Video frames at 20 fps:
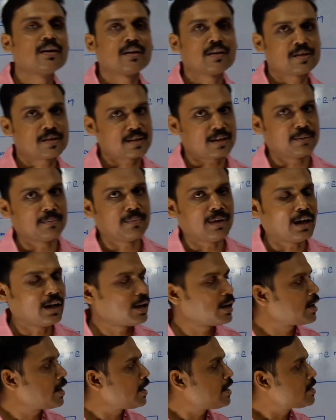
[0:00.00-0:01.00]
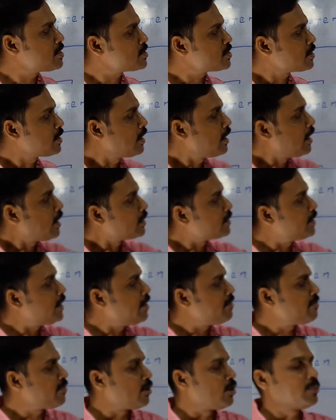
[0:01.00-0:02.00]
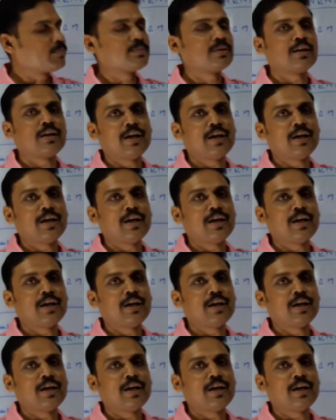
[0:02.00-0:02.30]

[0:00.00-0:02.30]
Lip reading: some algas. They form the